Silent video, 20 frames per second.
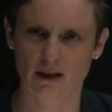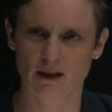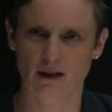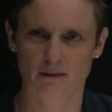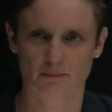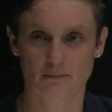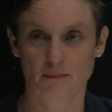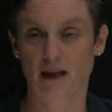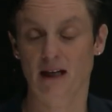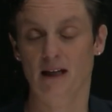
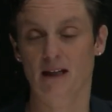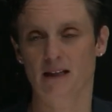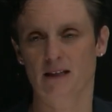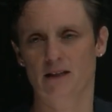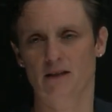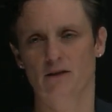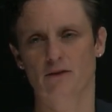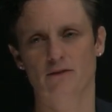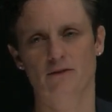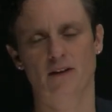
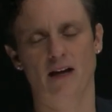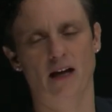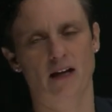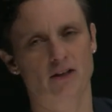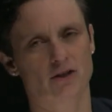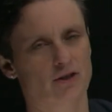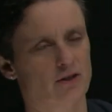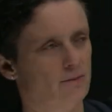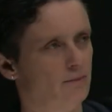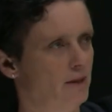mechanism of
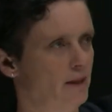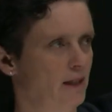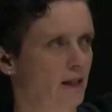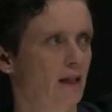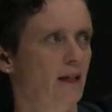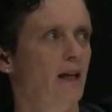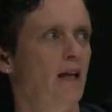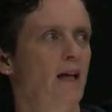action, meaning